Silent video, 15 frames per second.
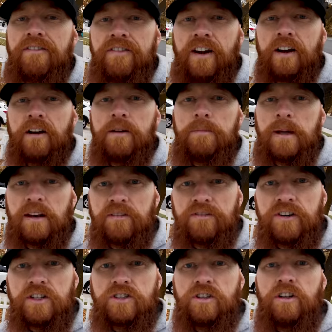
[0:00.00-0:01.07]
very
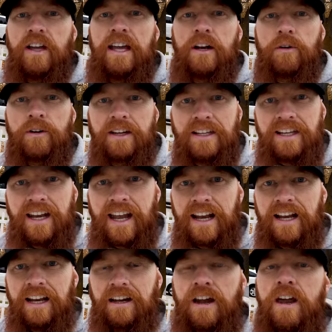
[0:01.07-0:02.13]
beneficial and
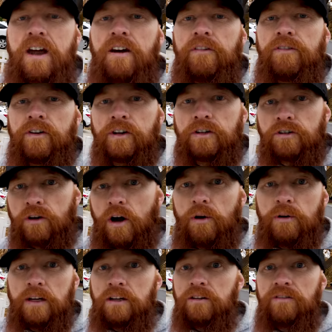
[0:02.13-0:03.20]
organic for
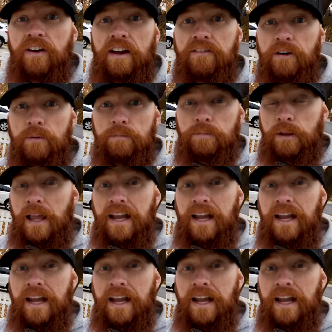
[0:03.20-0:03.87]
growing your favorite